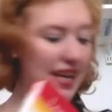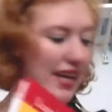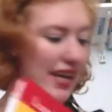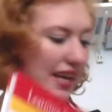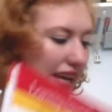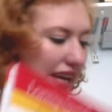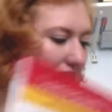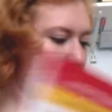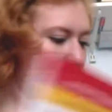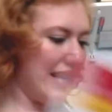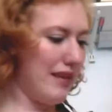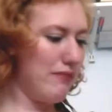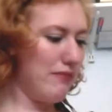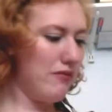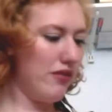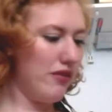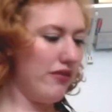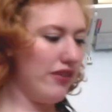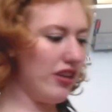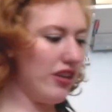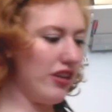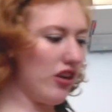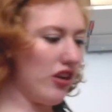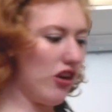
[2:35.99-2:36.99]
And
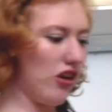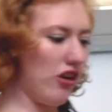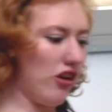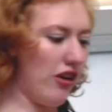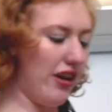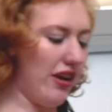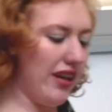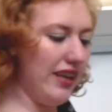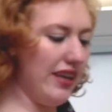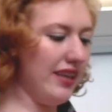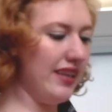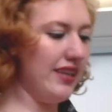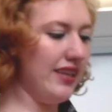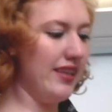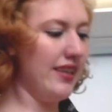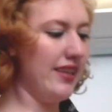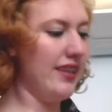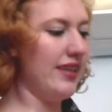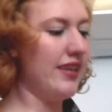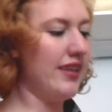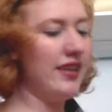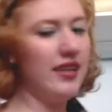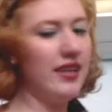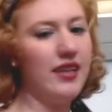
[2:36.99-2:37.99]
moving on,
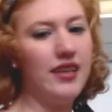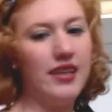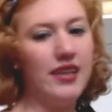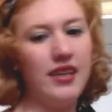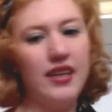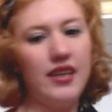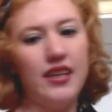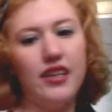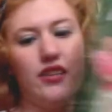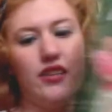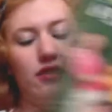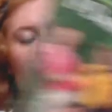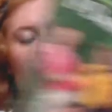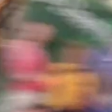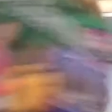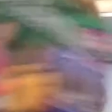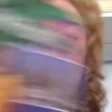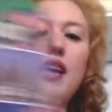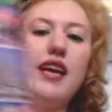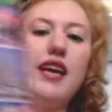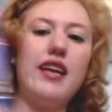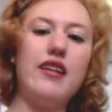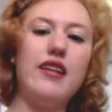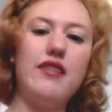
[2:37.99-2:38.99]
you
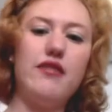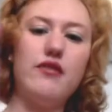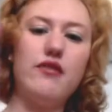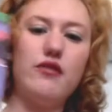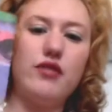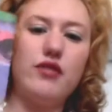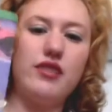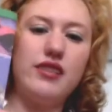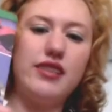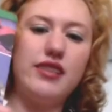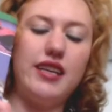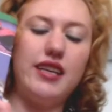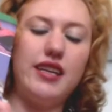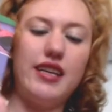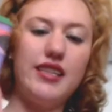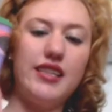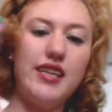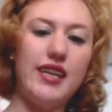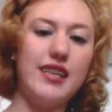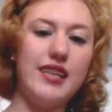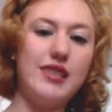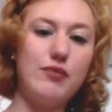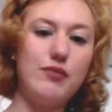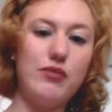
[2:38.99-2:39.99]
can of course get a
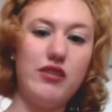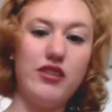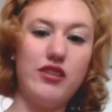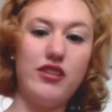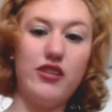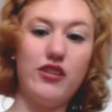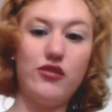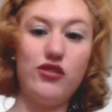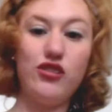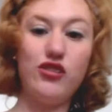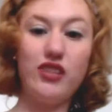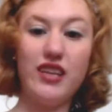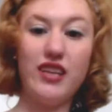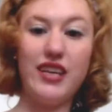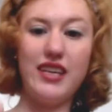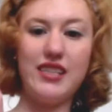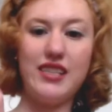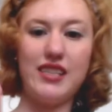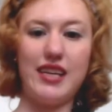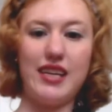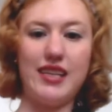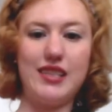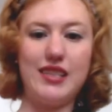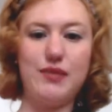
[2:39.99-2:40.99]
textbook. You should get a
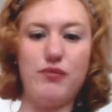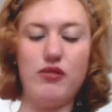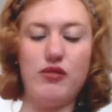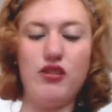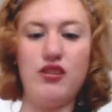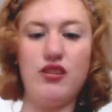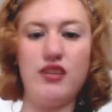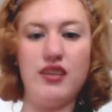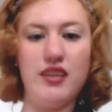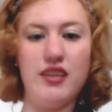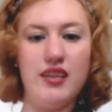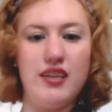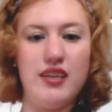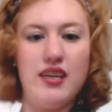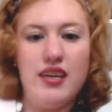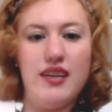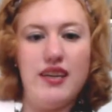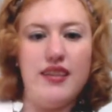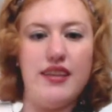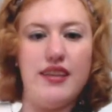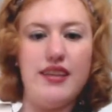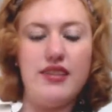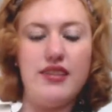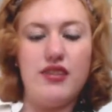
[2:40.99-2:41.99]
textbook.
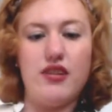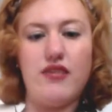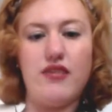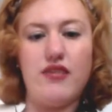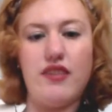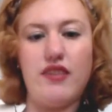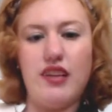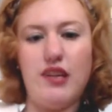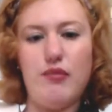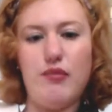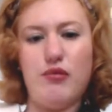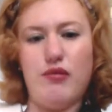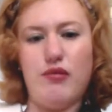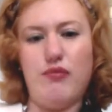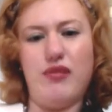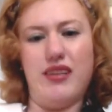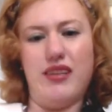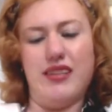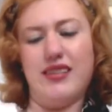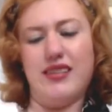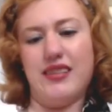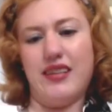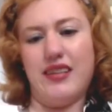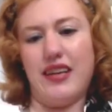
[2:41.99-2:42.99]
These are available in
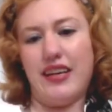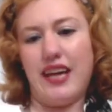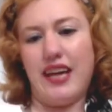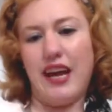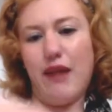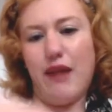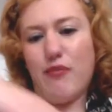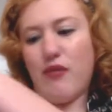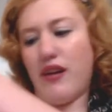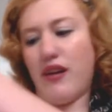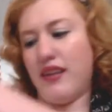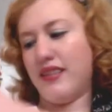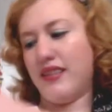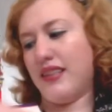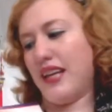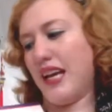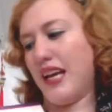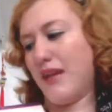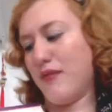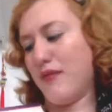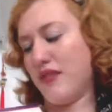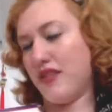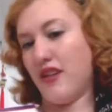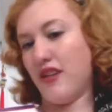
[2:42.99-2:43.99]
places like Half Price and
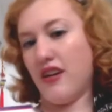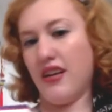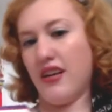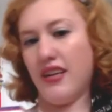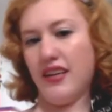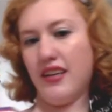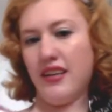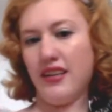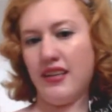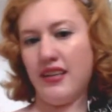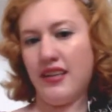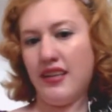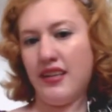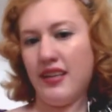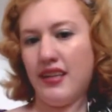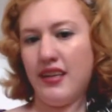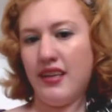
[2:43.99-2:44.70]
Amazon.